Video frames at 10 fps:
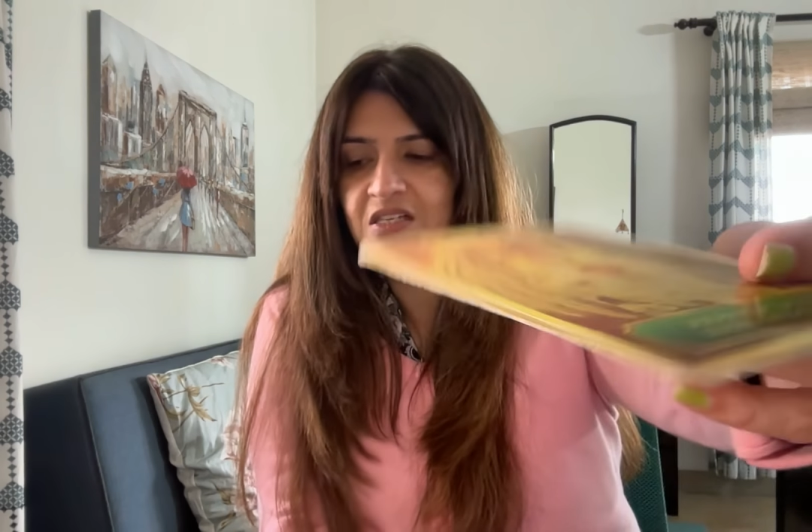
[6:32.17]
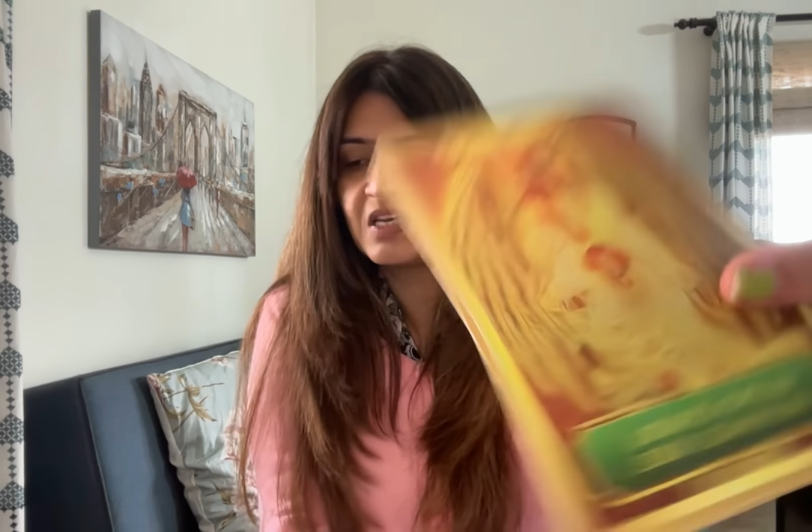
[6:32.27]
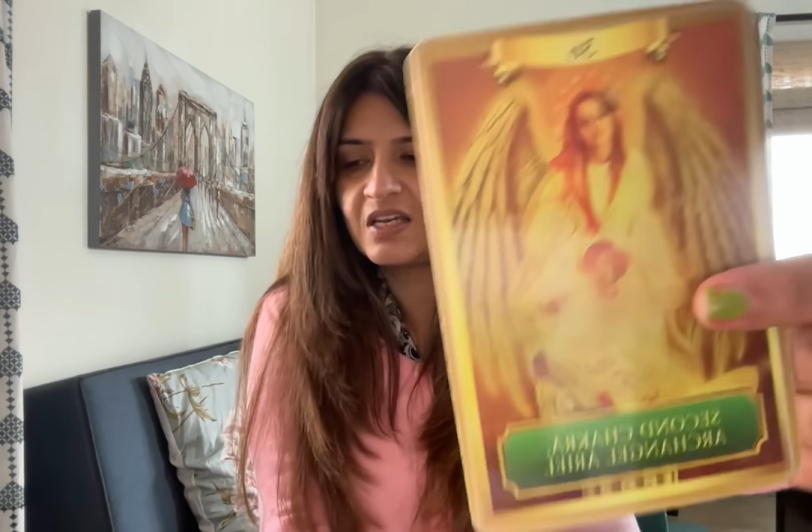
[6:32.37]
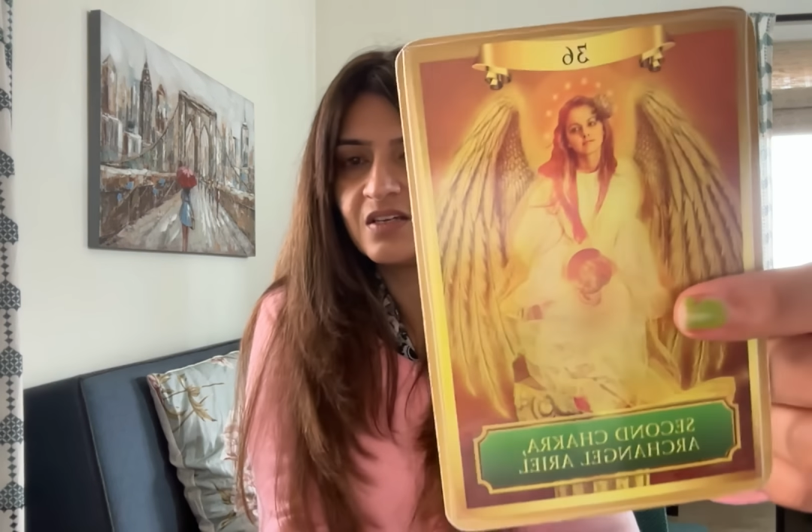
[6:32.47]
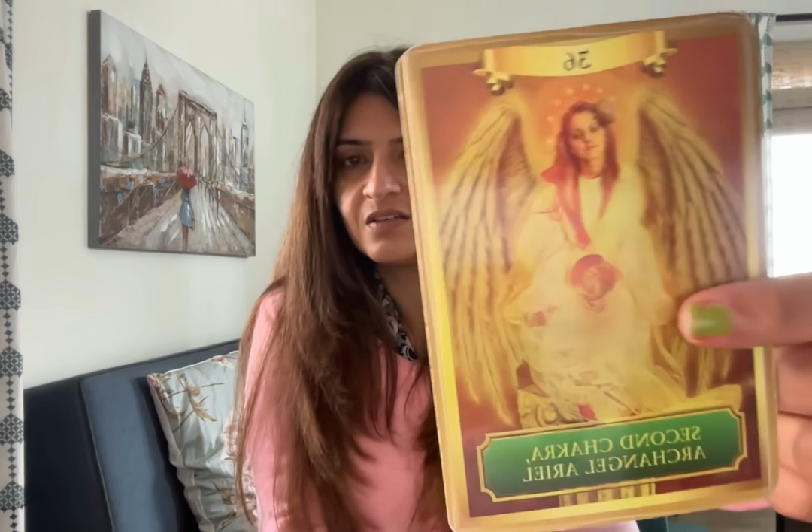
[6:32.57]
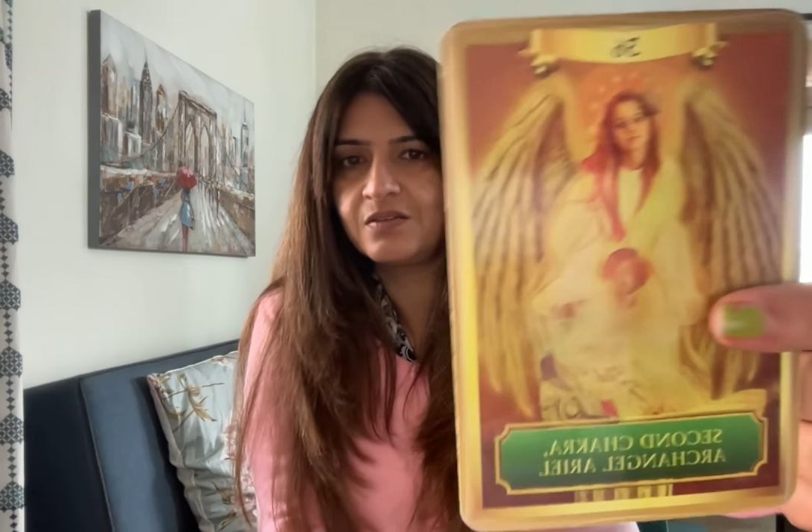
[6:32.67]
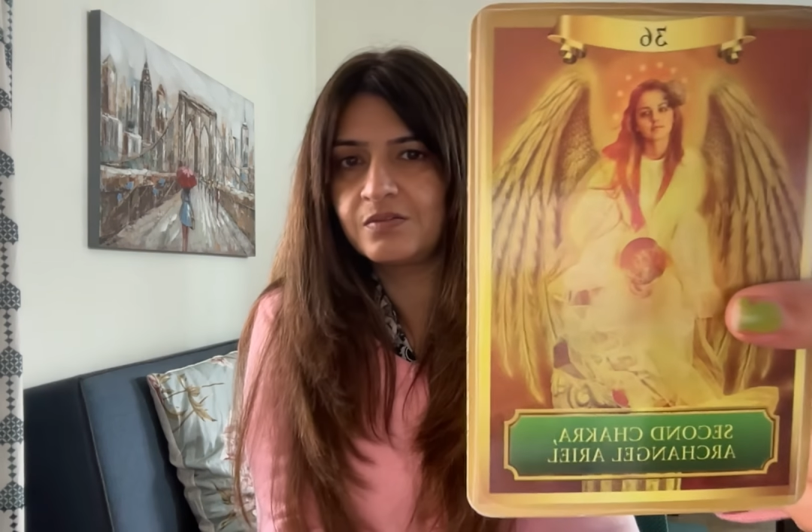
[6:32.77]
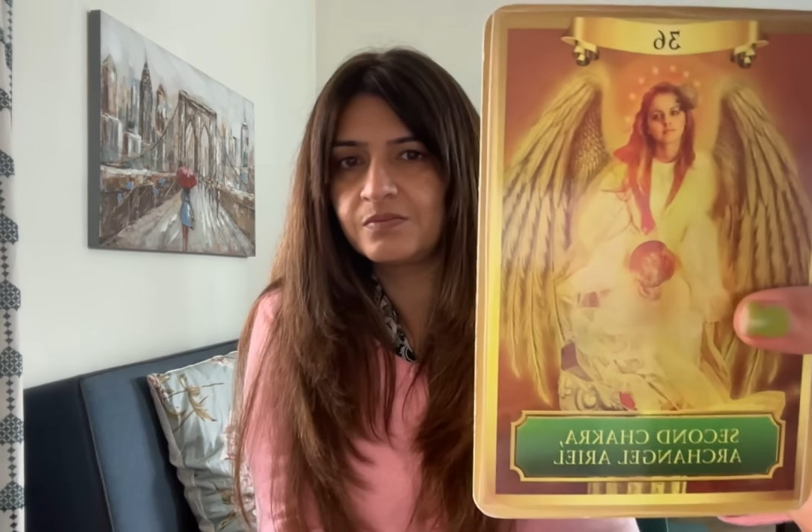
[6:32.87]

again.